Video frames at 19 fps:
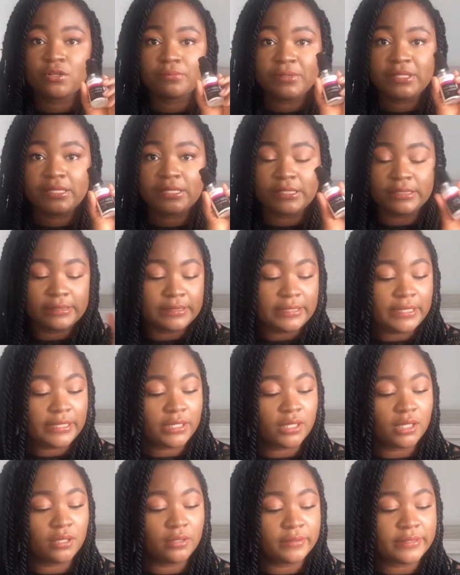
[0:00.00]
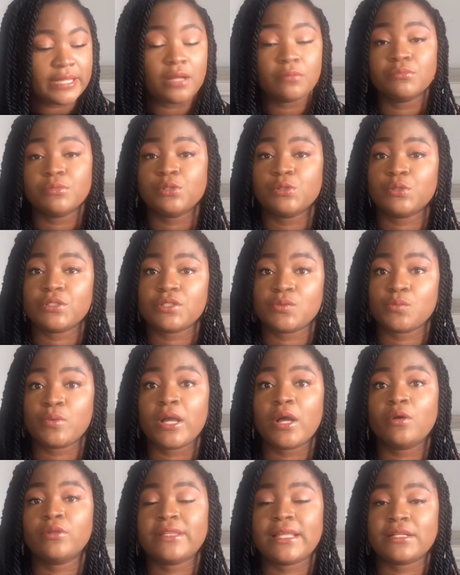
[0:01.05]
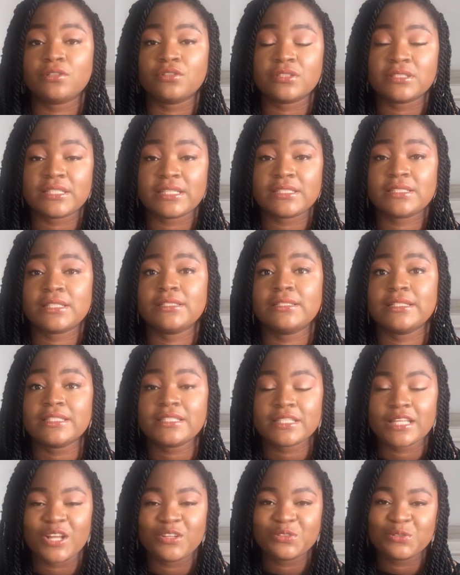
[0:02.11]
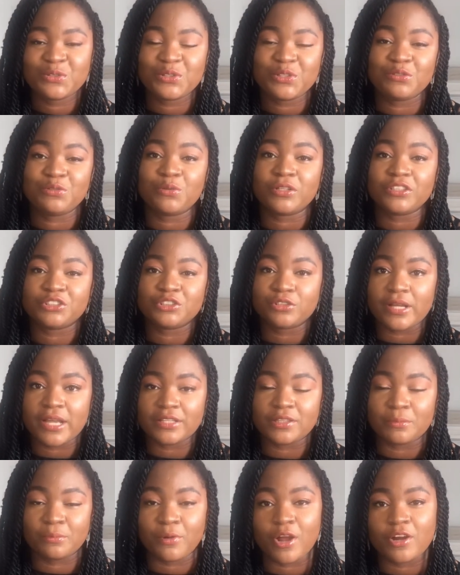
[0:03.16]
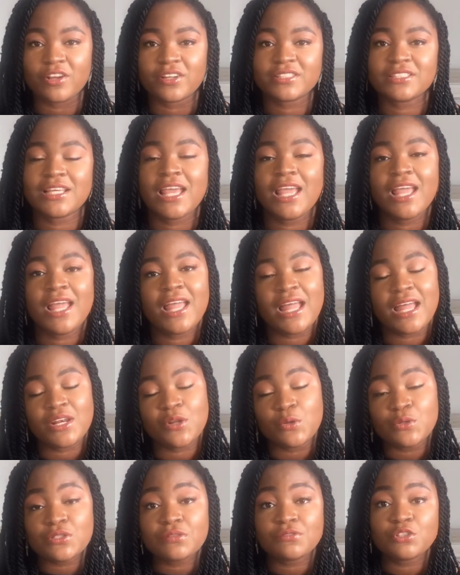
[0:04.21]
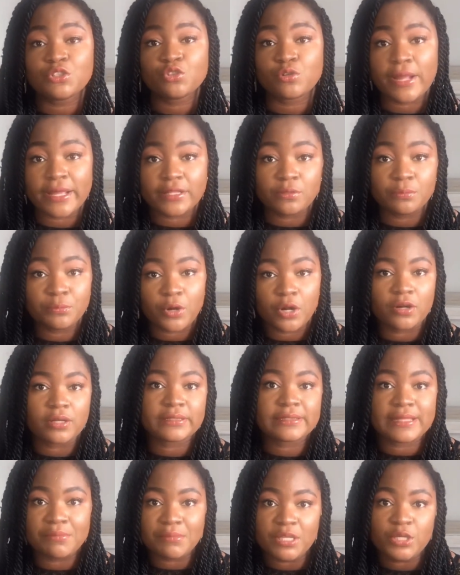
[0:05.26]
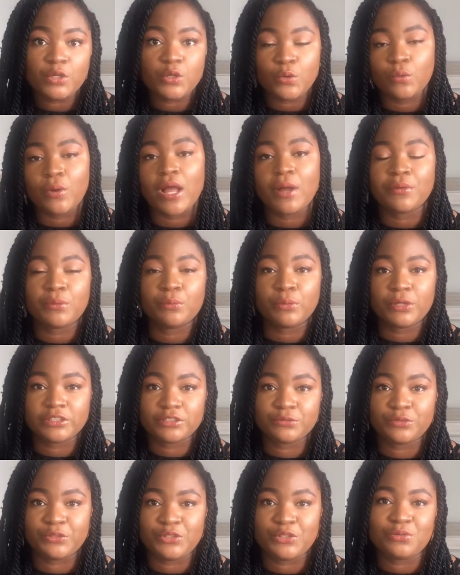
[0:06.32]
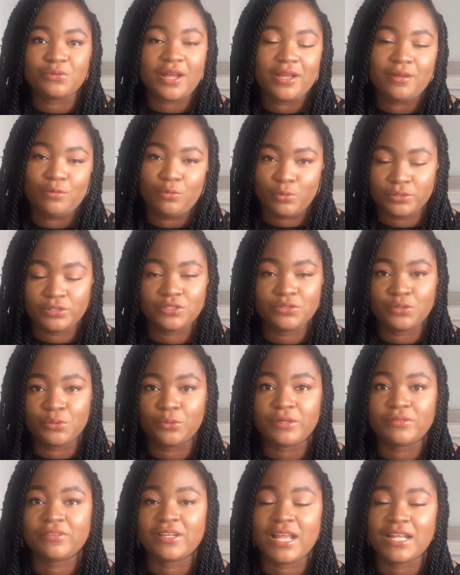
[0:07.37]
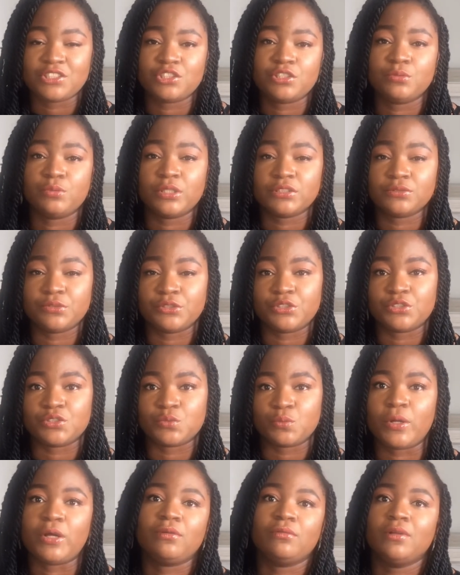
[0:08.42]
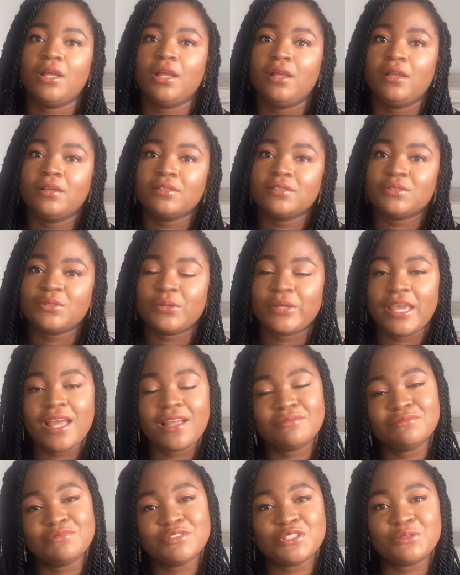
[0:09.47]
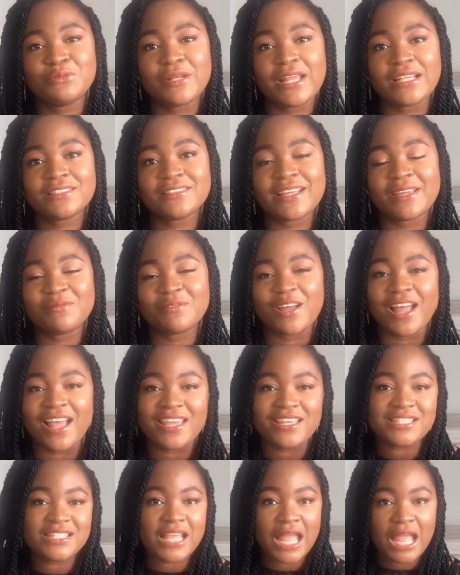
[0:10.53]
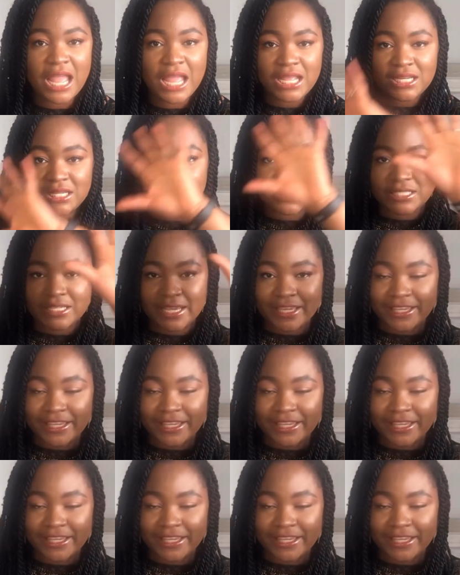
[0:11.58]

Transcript: be a link down below as well that contains a discount code if you want to try out the product. And also, if you try out the product, let me know how it works for you. I want to know if it actually works for you as well. So yeah, till next time guys, take